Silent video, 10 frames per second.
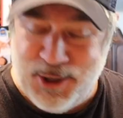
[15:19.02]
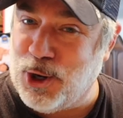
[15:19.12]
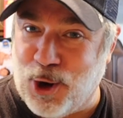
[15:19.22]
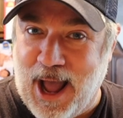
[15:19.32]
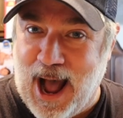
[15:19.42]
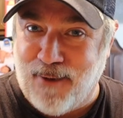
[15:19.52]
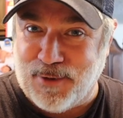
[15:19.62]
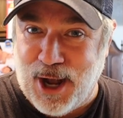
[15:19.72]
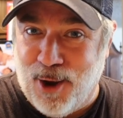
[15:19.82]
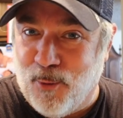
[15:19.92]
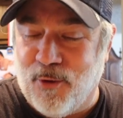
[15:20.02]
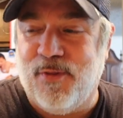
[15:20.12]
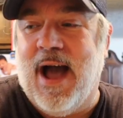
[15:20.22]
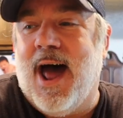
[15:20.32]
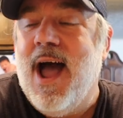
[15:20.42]
a year and a half ago, more
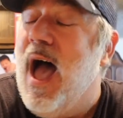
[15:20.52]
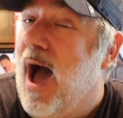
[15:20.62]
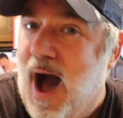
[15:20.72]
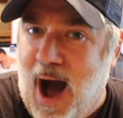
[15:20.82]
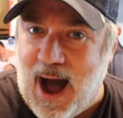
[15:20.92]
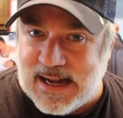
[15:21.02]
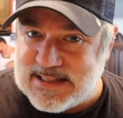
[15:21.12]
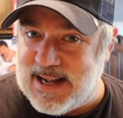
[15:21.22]
than that, I